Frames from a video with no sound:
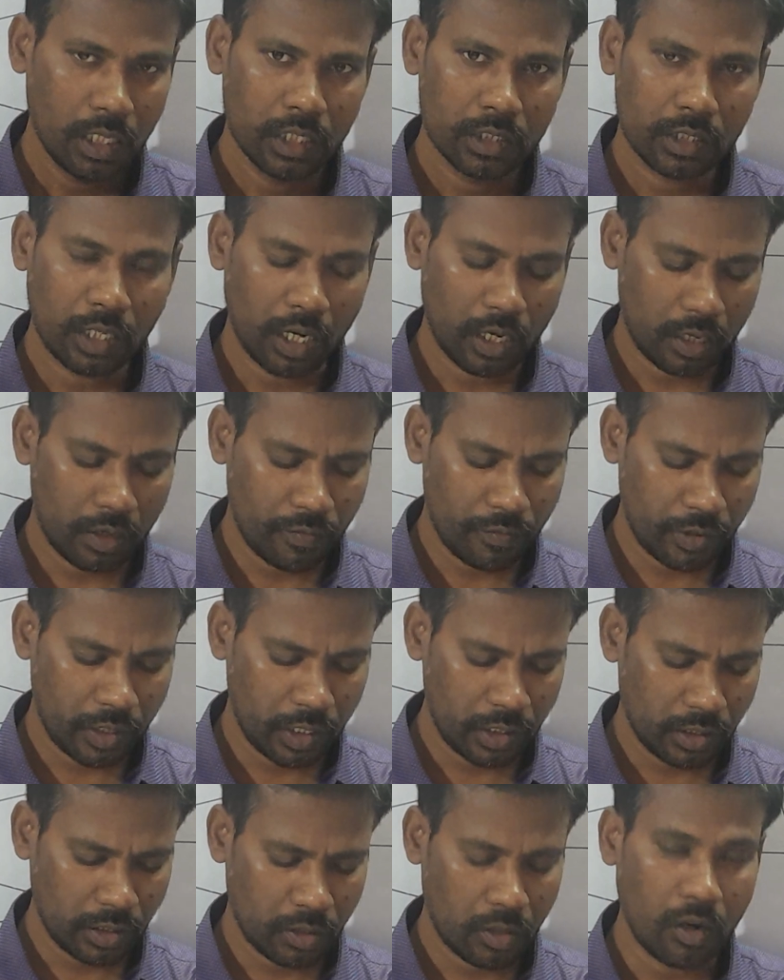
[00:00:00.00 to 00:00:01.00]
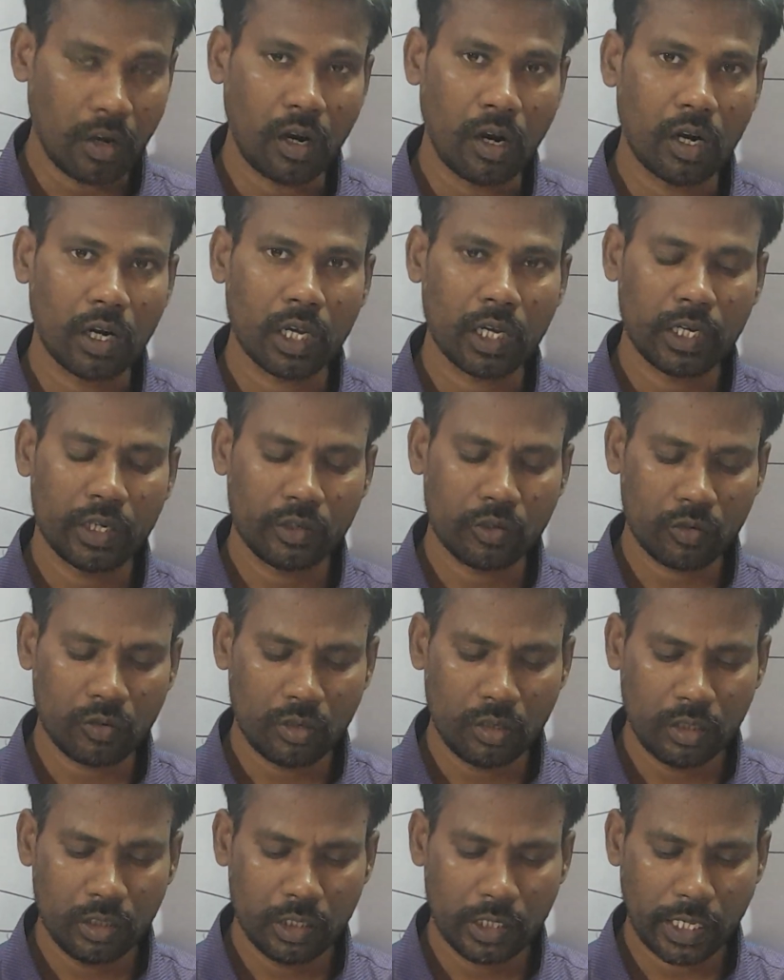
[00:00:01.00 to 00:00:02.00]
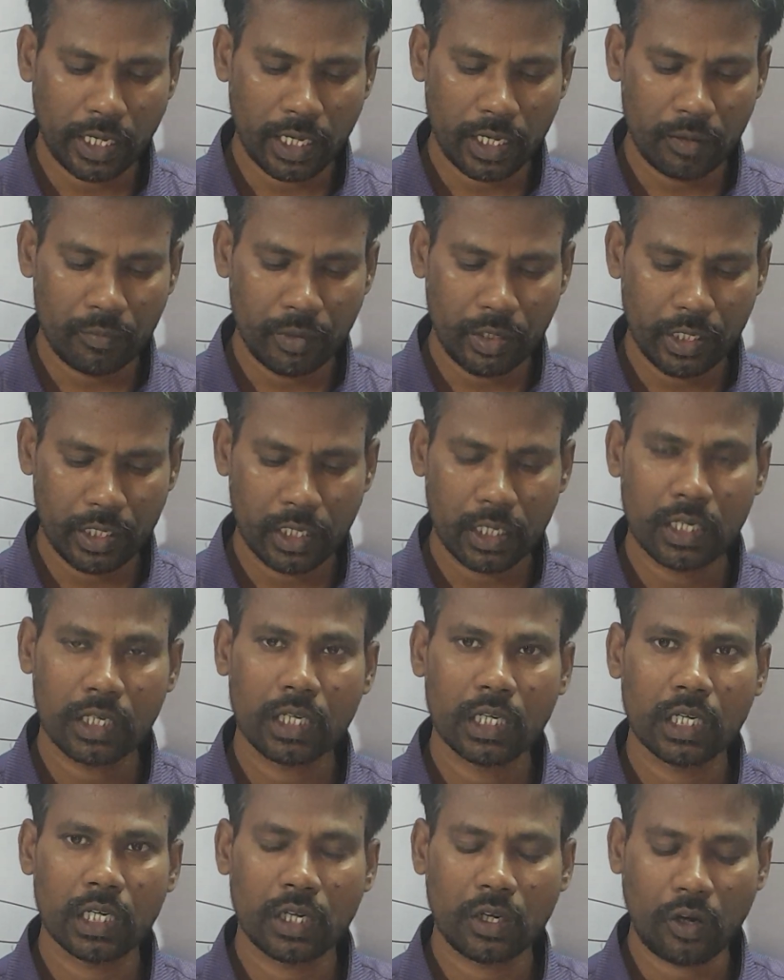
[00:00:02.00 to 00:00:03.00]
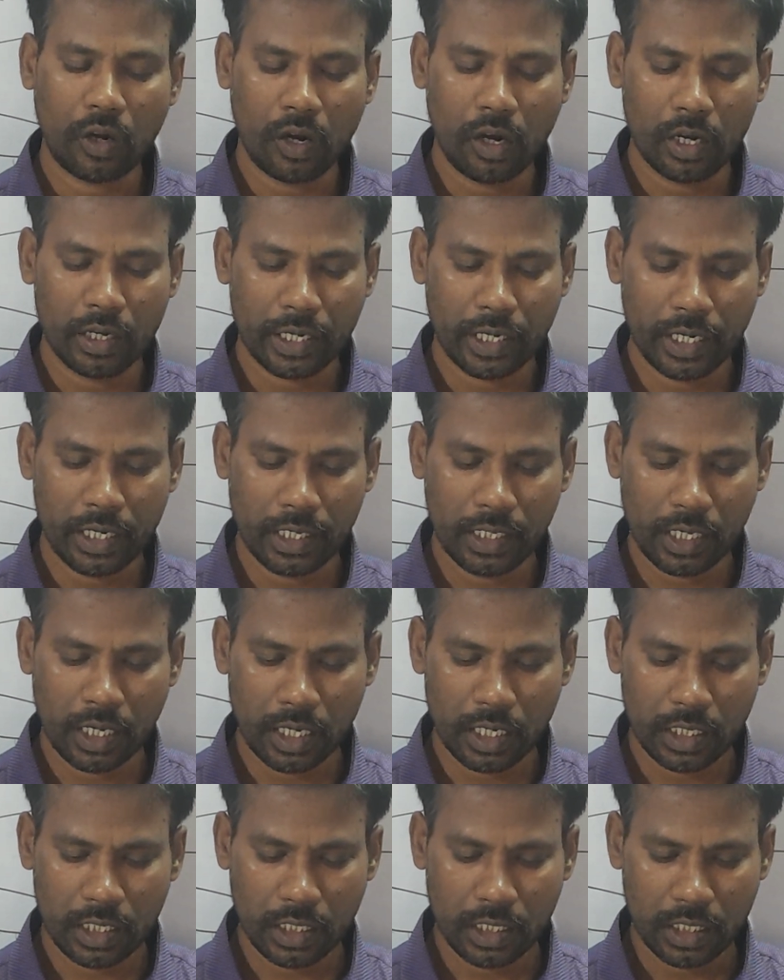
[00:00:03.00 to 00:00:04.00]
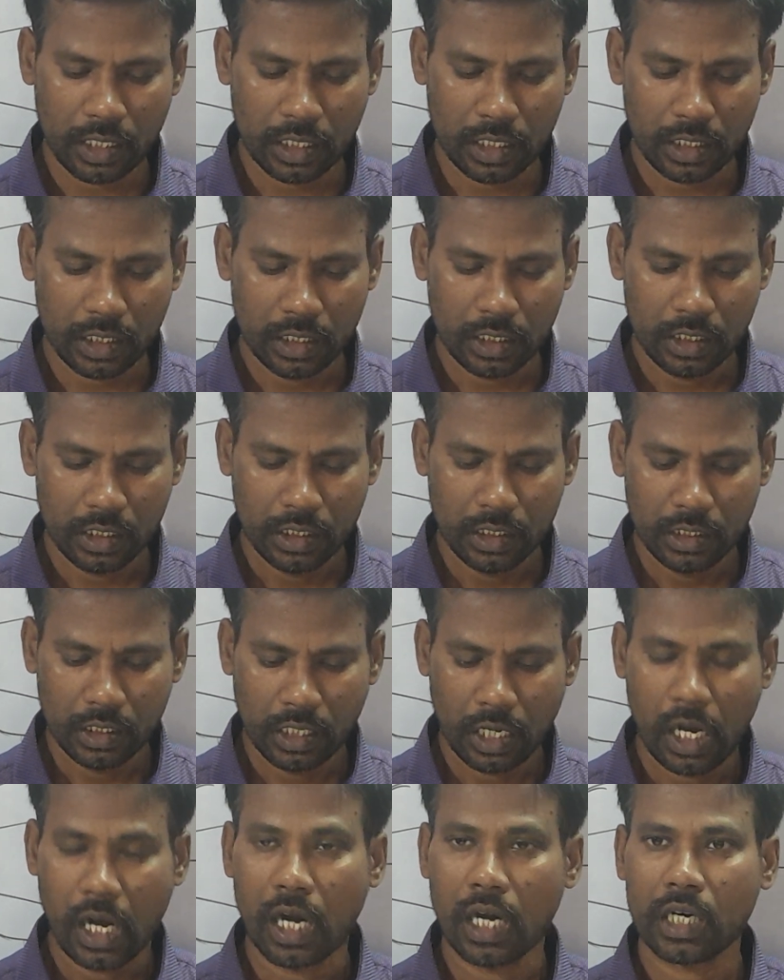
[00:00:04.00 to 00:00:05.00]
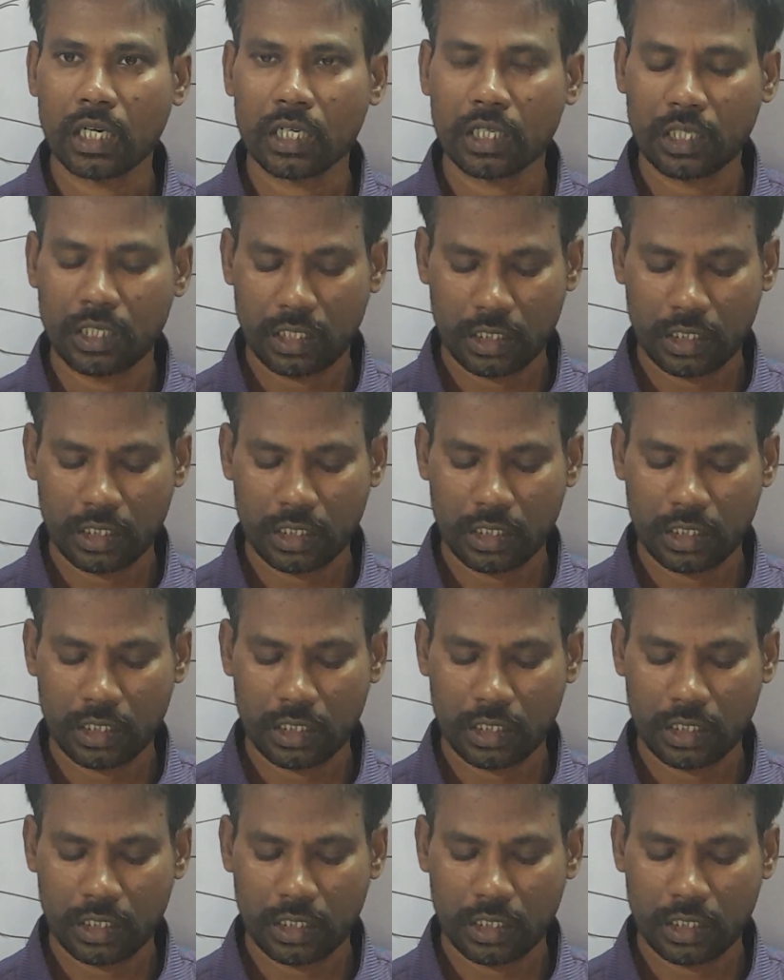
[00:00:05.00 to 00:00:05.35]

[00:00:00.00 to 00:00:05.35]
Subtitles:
Circumference, chord I told, diameter, radii, arc.